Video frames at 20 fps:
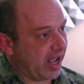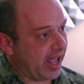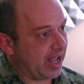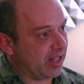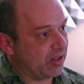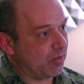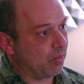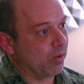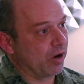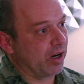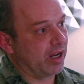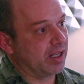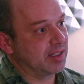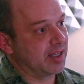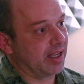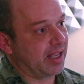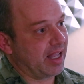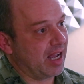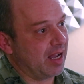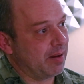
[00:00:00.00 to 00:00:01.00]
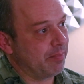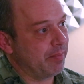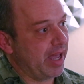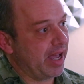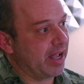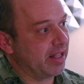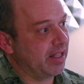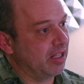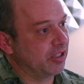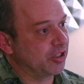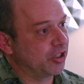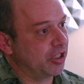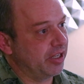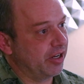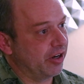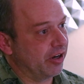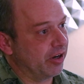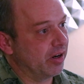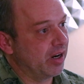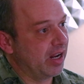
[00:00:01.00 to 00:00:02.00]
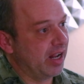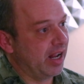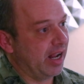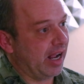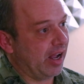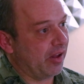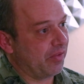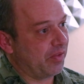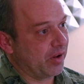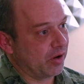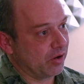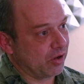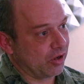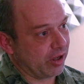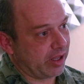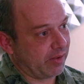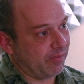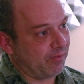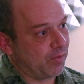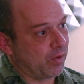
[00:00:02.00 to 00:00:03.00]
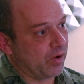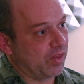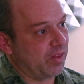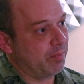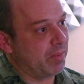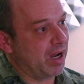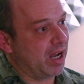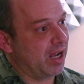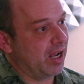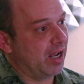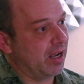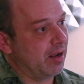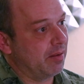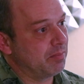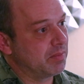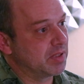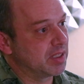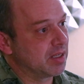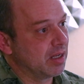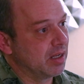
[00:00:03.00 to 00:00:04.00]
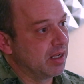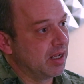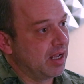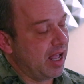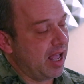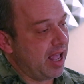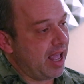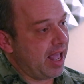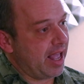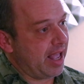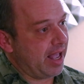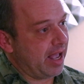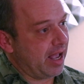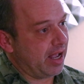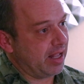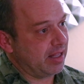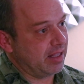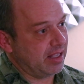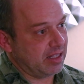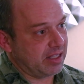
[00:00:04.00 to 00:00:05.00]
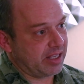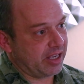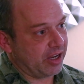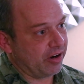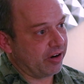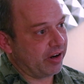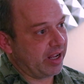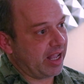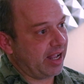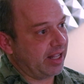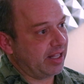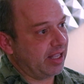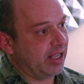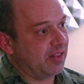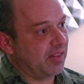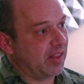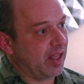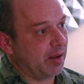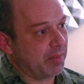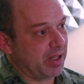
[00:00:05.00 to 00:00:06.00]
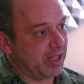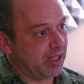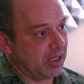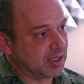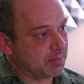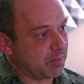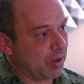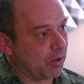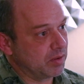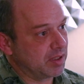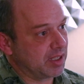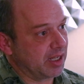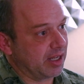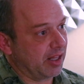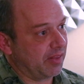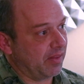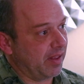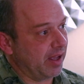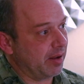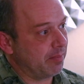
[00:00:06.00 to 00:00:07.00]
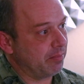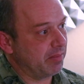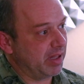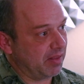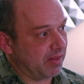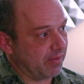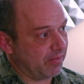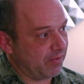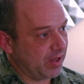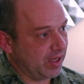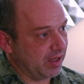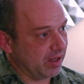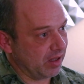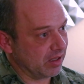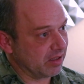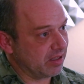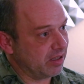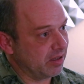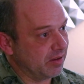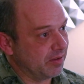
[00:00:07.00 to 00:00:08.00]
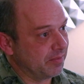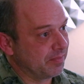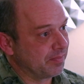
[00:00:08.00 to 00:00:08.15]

I had to work as a combat engineer out there looking for the bombs and interrogating them and disposing of them in the field.